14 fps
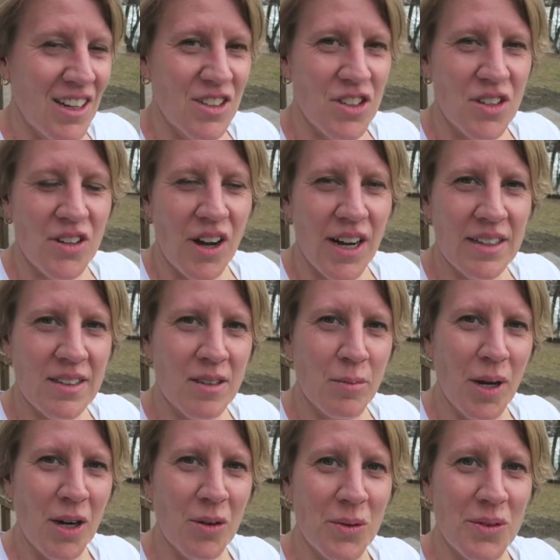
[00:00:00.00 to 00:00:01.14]
she talks
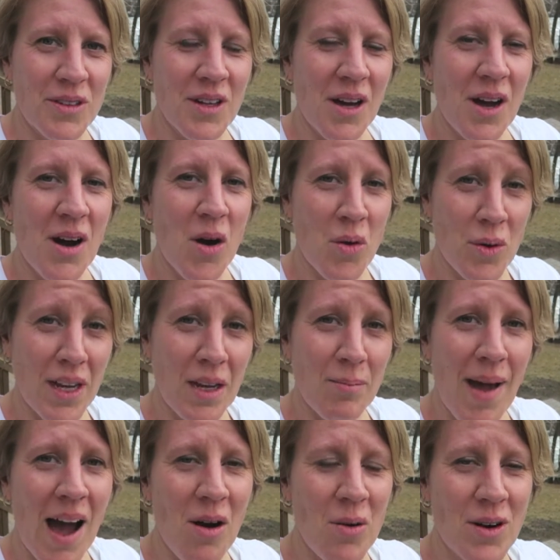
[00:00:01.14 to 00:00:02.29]
about owning
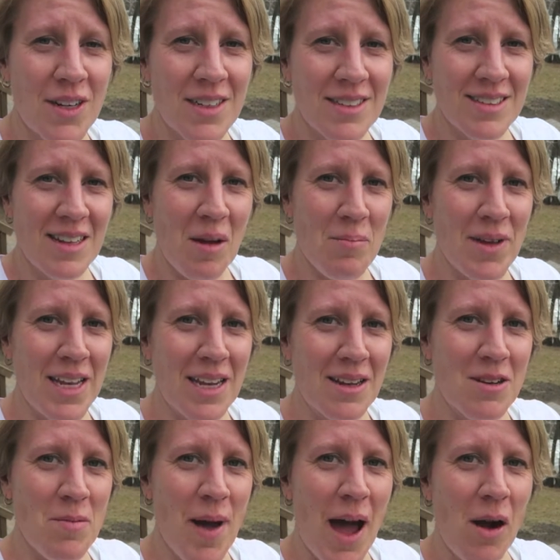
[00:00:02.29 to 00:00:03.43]
power and stepping
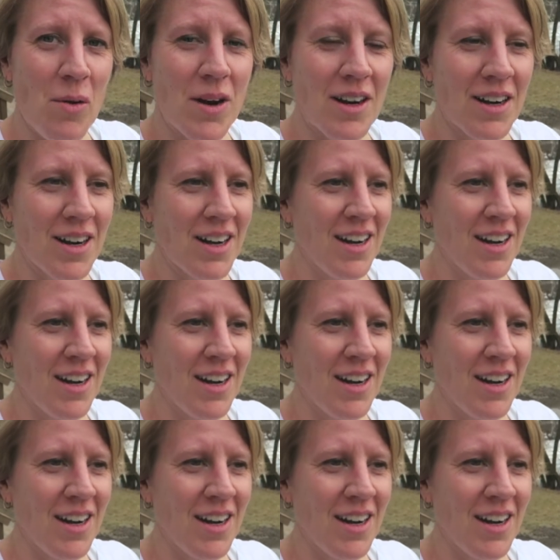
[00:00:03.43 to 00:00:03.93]
into power.